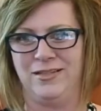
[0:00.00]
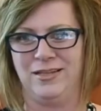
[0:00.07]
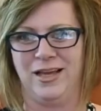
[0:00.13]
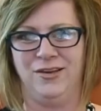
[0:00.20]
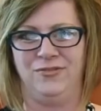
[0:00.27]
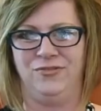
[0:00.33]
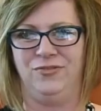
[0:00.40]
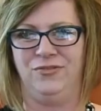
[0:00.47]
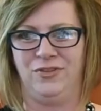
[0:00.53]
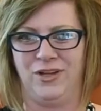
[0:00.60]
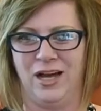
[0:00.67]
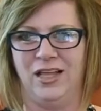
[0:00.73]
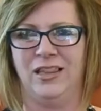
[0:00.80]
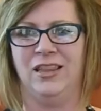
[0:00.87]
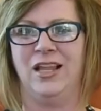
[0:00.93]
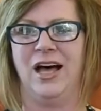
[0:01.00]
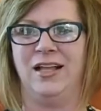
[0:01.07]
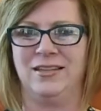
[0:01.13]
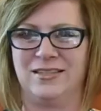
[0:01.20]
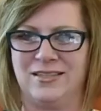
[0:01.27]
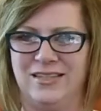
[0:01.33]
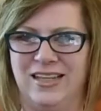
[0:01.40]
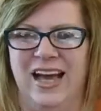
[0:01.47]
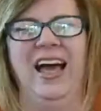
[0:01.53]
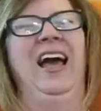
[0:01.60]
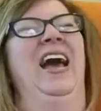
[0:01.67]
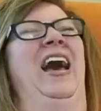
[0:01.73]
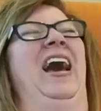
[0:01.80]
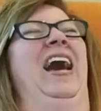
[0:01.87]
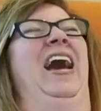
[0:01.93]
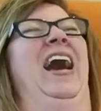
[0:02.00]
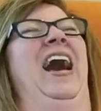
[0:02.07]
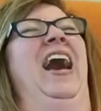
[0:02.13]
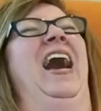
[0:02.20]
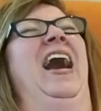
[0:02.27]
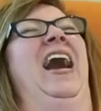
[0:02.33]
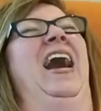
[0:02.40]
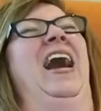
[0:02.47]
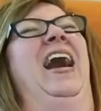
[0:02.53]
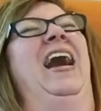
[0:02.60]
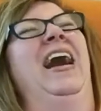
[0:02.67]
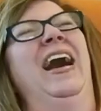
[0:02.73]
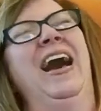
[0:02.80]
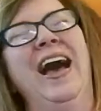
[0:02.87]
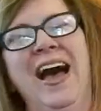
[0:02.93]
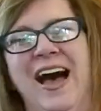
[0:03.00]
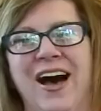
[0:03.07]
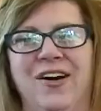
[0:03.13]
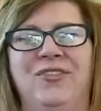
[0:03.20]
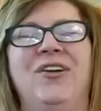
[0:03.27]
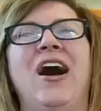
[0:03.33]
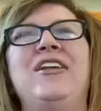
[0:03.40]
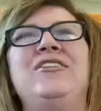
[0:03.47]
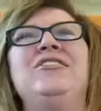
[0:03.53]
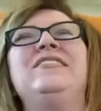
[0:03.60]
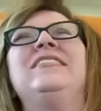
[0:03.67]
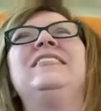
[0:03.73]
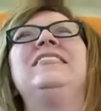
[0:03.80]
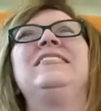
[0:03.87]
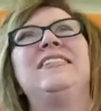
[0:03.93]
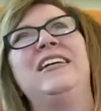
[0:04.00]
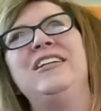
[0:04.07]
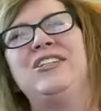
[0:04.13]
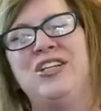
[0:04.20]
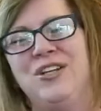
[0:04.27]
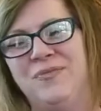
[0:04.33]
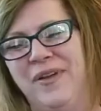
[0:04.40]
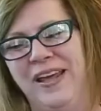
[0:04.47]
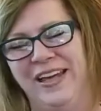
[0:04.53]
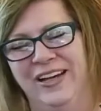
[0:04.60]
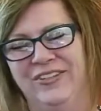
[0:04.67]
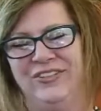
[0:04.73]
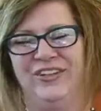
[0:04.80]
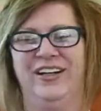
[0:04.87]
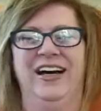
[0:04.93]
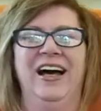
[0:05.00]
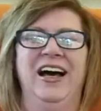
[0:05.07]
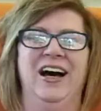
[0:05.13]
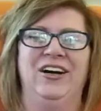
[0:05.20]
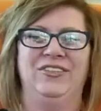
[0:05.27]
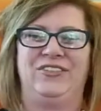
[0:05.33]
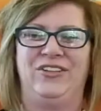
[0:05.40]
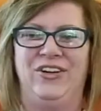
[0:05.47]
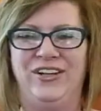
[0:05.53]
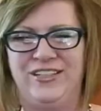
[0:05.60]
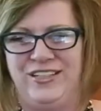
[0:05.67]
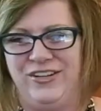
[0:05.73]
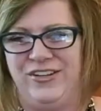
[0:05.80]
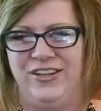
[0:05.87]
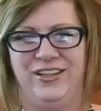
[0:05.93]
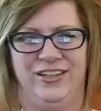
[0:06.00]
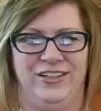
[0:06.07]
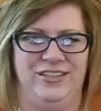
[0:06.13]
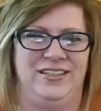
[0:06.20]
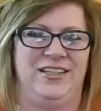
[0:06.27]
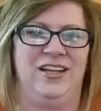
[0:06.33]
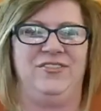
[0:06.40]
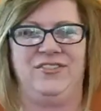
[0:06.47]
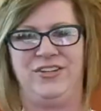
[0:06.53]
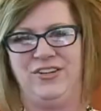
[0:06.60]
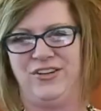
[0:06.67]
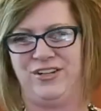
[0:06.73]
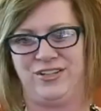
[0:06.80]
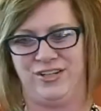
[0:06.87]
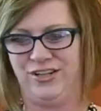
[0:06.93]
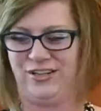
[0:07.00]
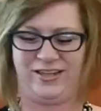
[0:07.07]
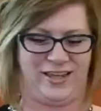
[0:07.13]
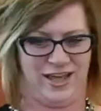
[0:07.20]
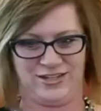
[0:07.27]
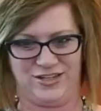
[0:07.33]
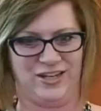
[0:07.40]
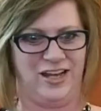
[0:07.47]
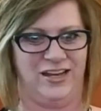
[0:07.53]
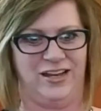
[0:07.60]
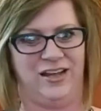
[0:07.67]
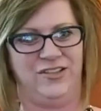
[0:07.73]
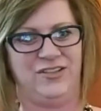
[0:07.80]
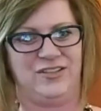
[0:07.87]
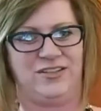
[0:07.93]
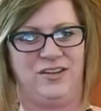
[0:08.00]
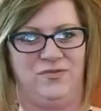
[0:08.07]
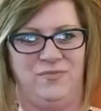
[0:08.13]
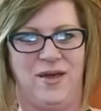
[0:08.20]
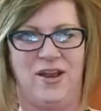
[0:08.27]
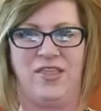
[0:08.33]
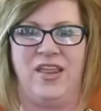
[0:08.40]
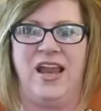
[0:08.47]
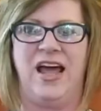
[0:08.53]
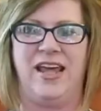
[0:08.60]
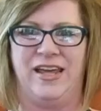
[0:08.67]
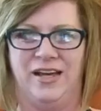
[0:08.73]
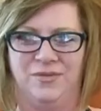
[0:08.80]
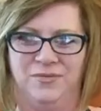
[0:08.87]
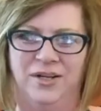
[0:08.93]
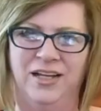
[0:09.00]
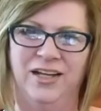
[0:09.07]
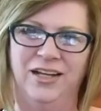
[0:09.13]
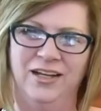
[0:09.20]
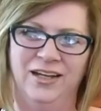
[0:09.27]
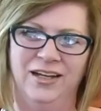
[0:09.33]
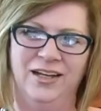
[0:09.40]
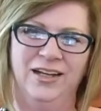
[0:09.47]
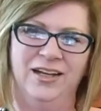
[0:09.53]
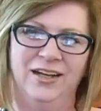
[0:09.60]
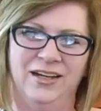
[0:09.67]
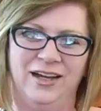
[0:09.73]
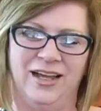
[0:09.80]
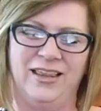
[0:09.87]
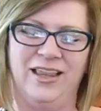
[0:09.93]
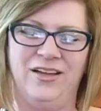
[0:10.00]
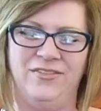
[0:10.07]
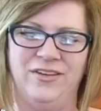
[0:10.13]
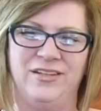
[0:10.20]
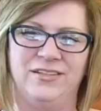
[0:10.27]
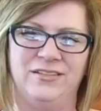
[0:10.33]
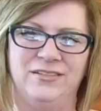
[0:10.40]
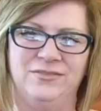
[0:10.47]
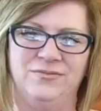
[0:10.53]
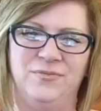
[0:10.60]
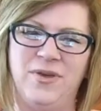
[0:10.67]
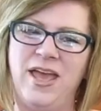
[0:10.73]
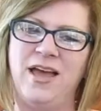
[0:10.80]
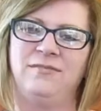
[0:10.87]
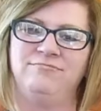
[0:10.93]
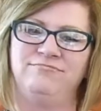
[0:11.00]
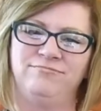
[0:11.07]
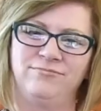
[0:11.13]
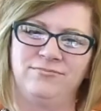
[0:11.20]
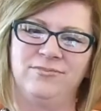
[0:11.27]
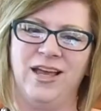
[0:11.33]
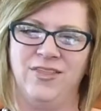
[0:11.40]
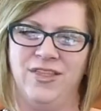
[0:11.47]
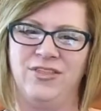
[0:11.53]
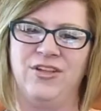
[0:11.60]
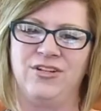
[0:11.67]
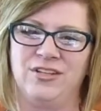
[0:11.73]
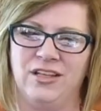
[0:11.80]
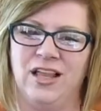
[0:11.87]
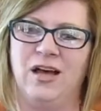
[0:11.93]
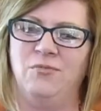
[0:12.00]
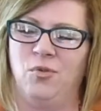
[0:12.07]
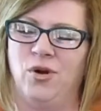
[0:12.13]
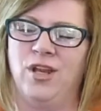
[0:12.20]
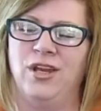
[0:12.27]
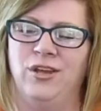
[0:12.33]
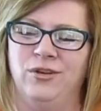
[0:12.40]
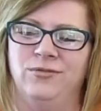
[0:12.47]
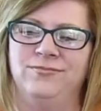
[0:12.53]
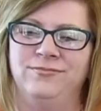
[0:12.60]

That's good to know. I can still learn something. Yeah. Ron, you're still teaching me. Of course you can learn stuff too, because you're catching on to all this stuff better than I am. I love it. Yeah, and that there's a lot more to do.